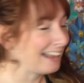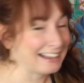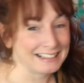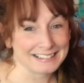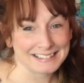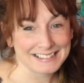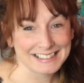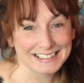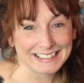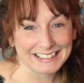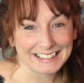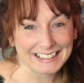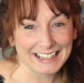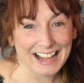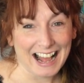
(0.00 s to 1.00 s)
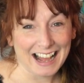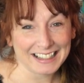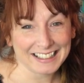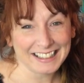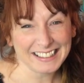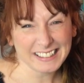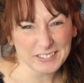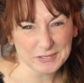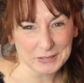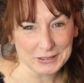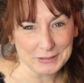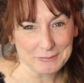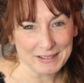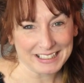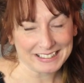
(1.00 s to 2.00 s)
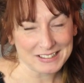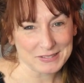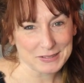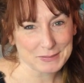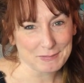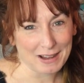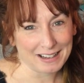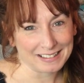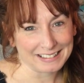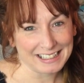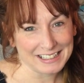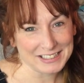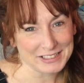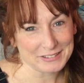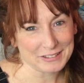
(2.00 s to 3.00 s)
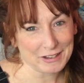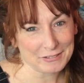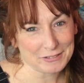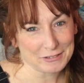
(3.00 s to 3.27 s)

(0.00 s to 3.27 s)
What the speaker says: and I kind of want to make you smile as you go